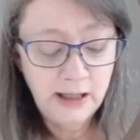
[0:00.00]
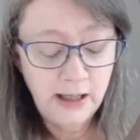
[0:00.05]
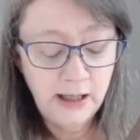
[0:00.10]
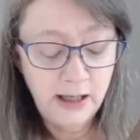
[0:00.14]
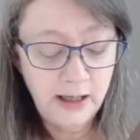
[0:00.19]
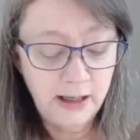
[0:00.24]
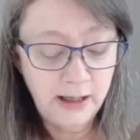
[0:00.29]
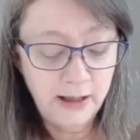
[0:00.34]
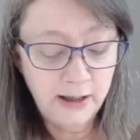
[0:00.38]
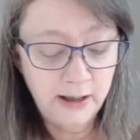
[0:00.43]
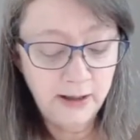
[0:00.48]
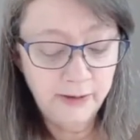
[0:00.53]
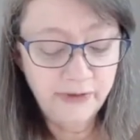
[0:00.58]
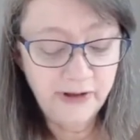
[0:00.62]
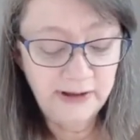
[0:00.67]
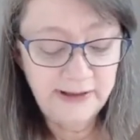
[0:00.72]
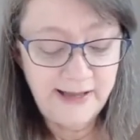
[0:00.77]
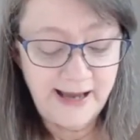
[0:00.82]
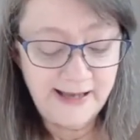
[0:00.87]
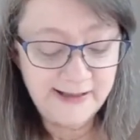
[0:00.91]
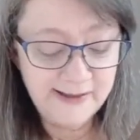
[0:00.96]
the
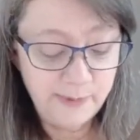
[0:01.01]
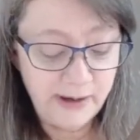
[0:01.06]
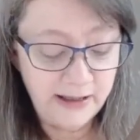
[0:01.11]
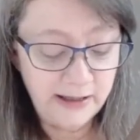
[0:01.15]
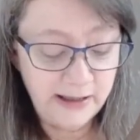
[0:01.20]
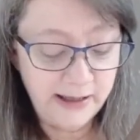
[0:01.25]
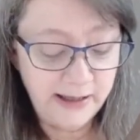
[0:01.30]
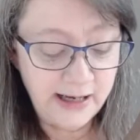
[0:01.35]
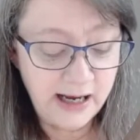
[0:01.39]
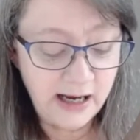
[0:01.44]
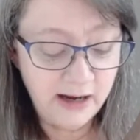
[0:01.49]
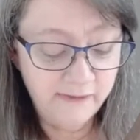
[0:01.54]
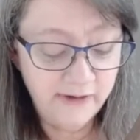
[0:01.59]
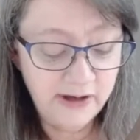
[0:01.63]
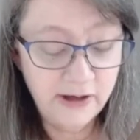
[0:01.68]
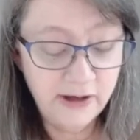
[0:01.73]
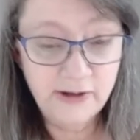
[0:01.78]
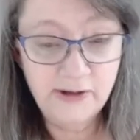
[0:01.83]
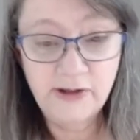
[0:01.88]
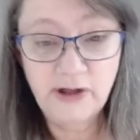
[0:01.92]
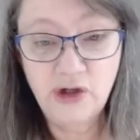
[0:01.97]
last pen I have
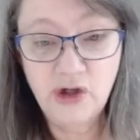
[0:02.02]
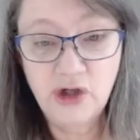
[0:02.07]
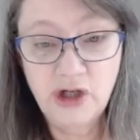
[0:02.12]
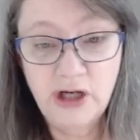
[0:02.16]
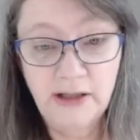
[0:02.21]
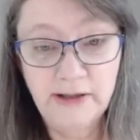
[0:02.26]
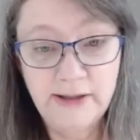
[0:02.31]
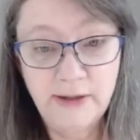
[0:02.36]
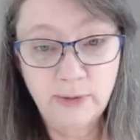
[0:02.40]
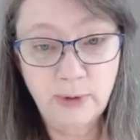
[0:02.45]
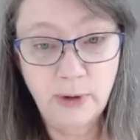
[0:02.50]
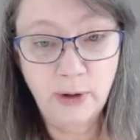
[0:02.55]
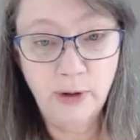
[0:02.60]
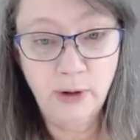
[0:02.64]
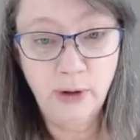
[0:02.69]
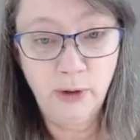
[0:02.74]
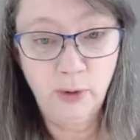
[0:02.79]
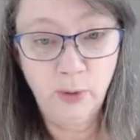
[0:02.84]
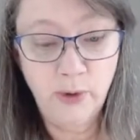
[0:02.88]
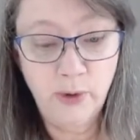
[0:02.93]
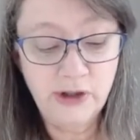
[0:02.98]
here is a jelly
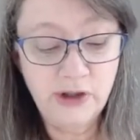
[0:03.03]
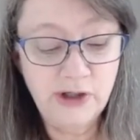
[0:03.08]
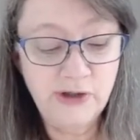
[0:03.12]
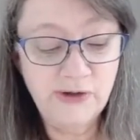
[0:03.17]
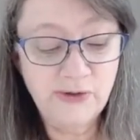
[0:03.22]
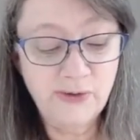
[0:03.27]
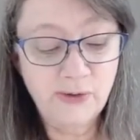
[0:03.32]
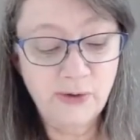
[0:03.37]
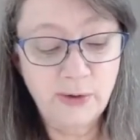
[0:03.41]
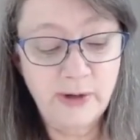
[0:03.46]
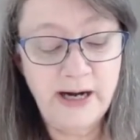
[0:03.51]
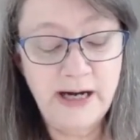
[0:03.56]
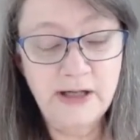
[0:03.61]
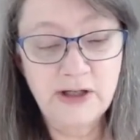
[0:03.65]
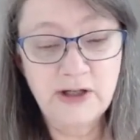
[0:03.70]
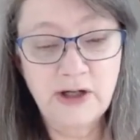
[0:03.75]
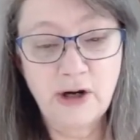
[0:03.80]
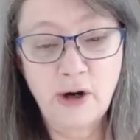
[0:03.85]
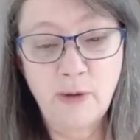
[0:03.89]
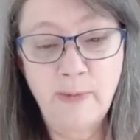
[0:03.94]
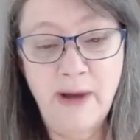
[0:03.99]
roll, which is great to
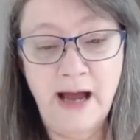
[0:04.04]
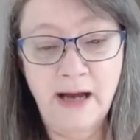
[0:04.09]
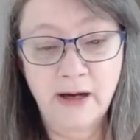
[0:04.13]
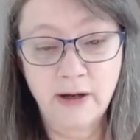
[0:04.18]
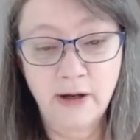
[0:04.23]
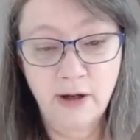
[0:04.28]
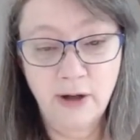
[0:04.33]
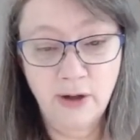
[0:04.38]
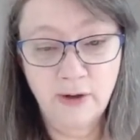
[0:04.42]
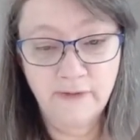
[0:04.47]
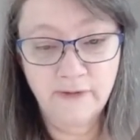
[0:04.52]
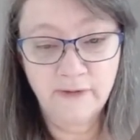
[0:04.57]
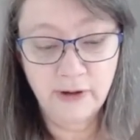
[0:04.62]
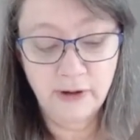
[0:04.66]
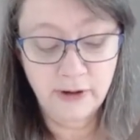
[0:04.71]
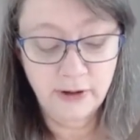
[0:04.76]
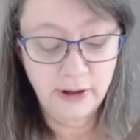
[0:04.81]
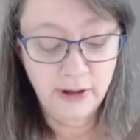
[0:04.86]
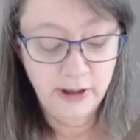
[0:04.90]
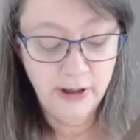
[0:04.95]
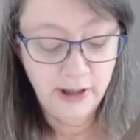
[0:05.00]
go back
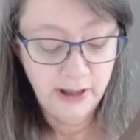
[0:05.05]
over